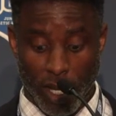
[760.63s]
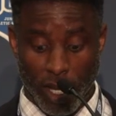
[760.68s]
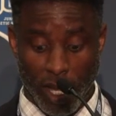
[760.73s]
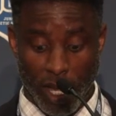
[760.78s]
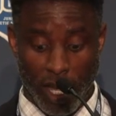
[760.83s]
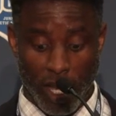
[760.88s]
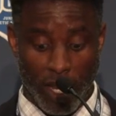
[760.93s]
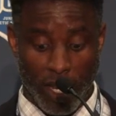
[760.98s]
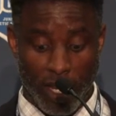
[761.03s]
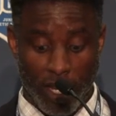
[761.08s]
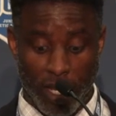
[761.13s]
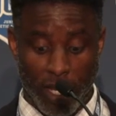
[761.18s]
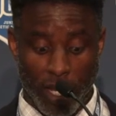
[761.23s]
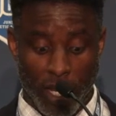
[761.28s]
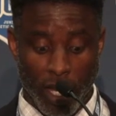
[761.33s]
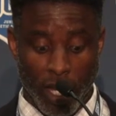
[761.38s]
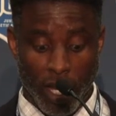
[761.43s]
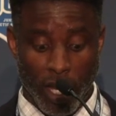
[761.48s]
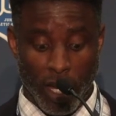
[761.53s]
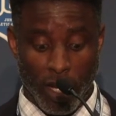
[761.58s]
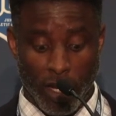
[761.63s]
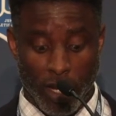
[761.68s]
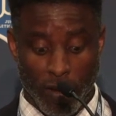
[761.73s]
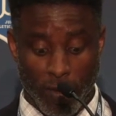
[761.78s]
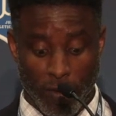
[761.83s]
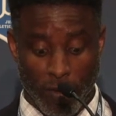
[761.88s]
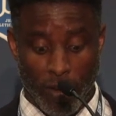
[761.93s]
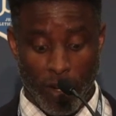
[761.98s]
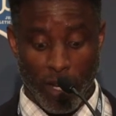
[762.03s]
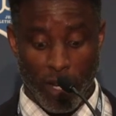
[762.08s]
and a
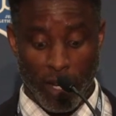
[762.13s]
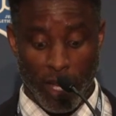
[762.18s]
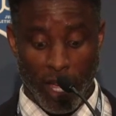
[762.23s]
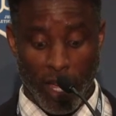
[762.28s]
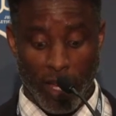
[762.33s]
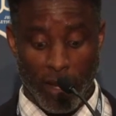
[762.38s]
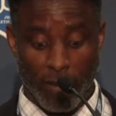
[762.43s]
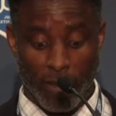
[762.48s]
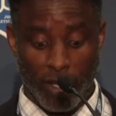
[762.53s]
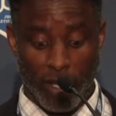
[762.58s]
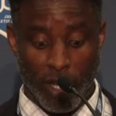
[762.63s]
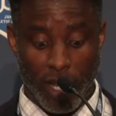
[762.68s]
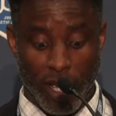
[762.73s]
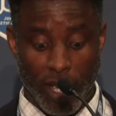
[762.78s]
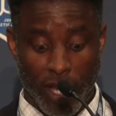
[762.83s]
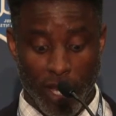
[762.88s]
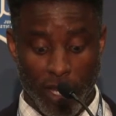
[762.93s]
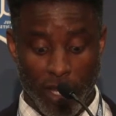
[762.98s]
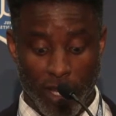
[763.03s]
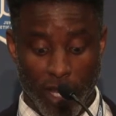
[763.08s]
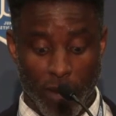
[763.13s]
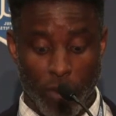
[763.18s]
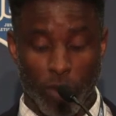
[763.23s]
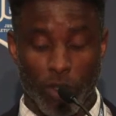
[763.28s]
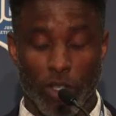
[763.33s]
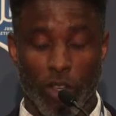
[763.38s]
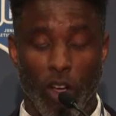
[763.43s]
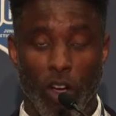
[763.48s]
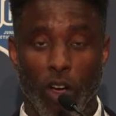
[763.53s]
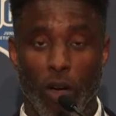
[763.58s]
friend I am today that
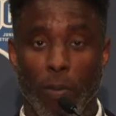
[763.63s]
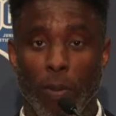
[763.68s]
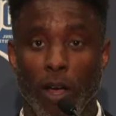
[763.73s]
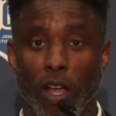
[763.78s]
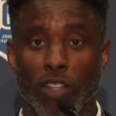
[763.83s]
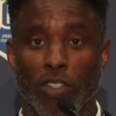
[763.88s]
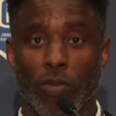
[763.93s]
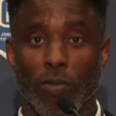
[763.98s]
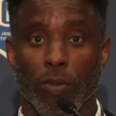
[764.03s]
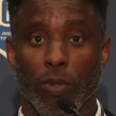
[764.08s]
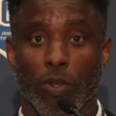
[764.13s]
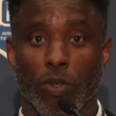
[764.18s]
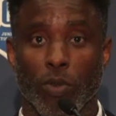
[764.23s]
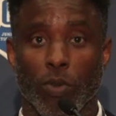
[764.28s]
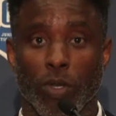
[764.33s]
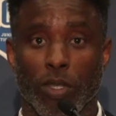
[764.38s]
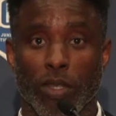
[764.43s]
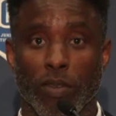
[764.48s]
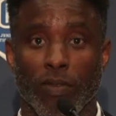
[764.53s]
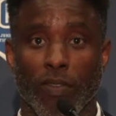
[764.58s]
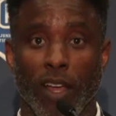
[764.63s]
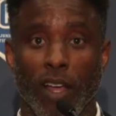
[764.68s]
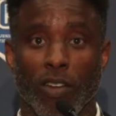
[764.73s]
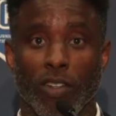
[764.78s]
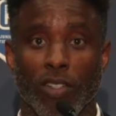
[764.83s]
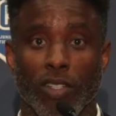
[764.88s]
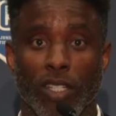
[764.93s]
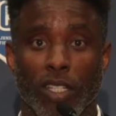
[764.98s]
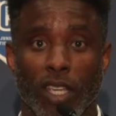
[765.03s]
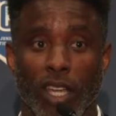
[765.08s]
was all possible with the
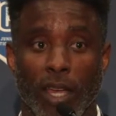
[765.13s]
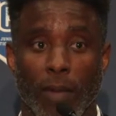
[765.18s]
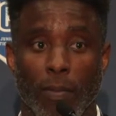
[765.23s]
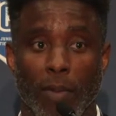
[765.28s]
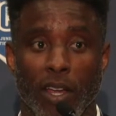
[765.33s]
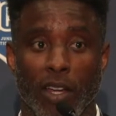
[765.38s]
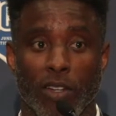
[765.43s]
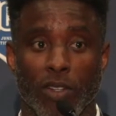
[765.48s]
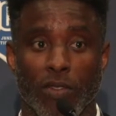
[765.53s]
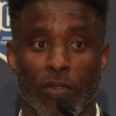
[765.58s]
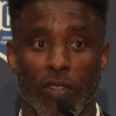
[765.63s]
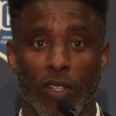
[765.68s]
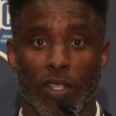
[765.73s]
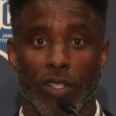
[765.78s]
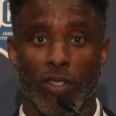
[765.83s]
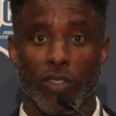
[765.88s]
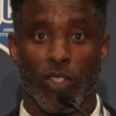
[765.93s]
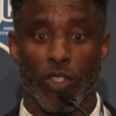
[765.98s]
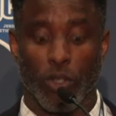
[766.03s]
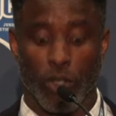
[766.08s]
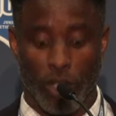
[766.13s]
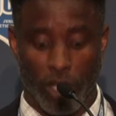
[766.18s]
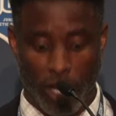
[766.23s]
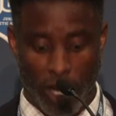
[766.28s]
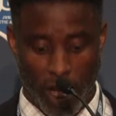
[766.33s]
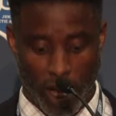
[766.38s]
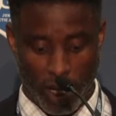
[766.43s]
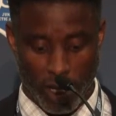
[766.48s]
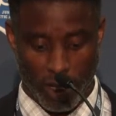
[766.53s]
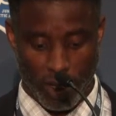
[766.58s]
faculty at Bakersfield Junior
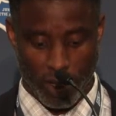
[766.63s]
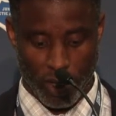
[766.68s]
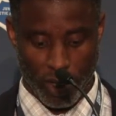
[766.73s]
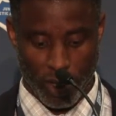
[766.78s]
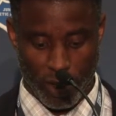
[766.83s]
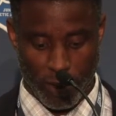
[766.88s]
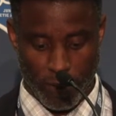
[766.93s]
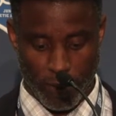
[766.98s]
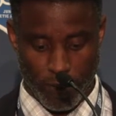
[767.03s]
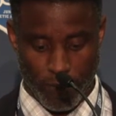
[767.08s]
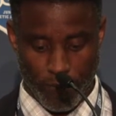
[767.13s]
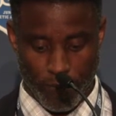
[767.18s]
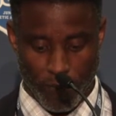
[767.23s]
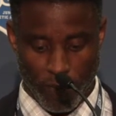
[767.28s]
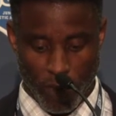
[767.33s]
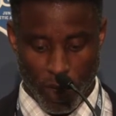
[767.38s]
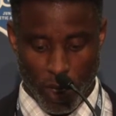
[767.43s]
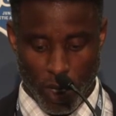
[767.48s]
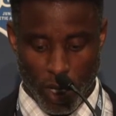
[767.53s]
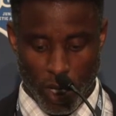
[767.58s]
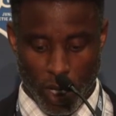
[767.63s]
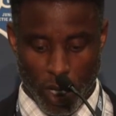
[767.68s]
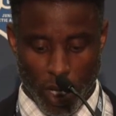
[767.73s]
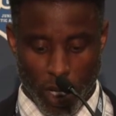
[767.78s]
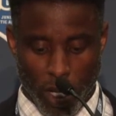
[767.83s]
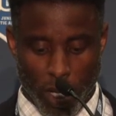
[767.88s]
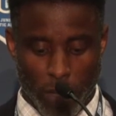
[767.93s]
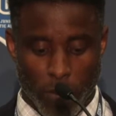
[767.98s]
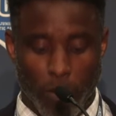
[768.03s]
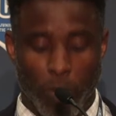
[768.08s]
College.
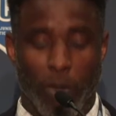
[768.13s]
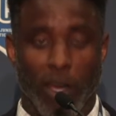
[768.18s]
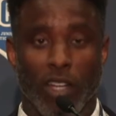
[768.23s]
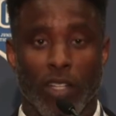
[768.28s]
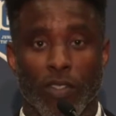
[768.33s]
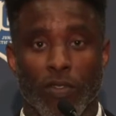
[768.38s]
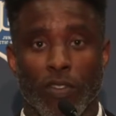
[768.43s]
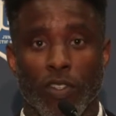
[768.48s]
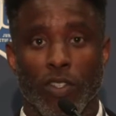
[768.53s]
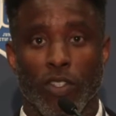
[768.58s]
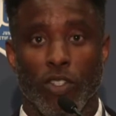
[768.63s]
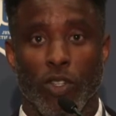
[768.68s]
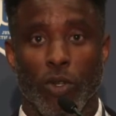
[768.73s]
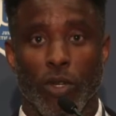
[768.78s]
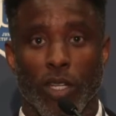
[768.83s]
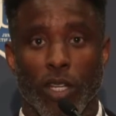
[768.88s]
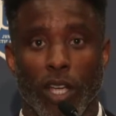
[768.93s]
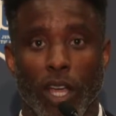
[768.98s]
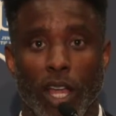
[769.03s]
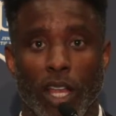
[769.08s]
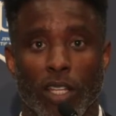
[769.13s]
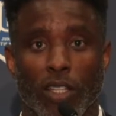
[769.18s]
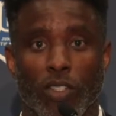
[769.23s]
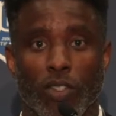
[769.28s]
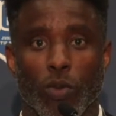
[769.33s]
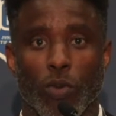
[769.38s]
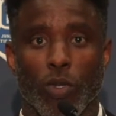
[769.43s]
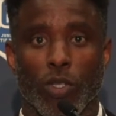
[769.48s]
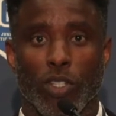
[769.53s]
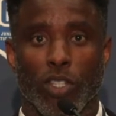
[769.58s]
Bakersfield Junior
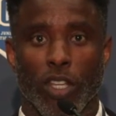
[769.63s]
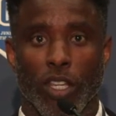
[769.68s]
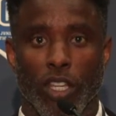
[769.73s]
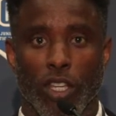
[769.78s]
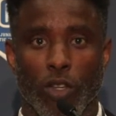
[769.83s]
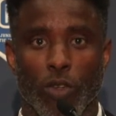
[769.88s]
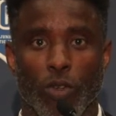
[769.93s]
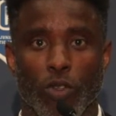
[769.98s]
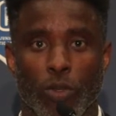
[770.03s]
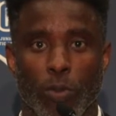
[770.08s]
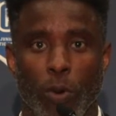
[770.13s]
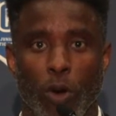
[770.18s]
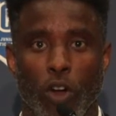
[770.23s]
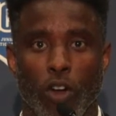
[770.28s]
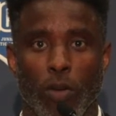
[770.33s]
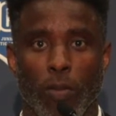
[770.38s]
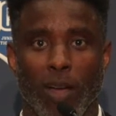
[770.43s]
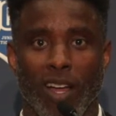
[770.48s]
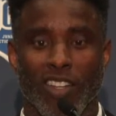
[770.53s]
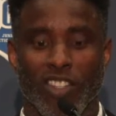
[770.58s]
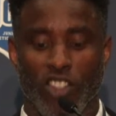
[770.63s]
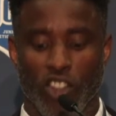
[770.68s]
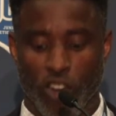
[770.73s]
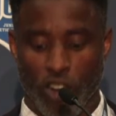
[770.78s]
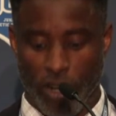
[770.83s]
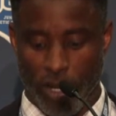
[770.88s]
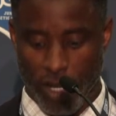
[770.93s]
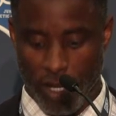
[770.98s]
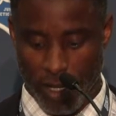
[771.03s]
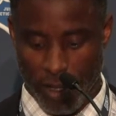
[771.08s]
College was a huge part of my
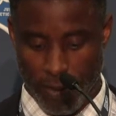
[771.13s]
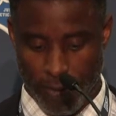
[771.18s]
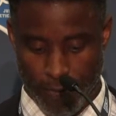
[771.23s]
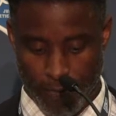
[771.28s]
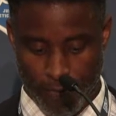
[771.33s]
journey.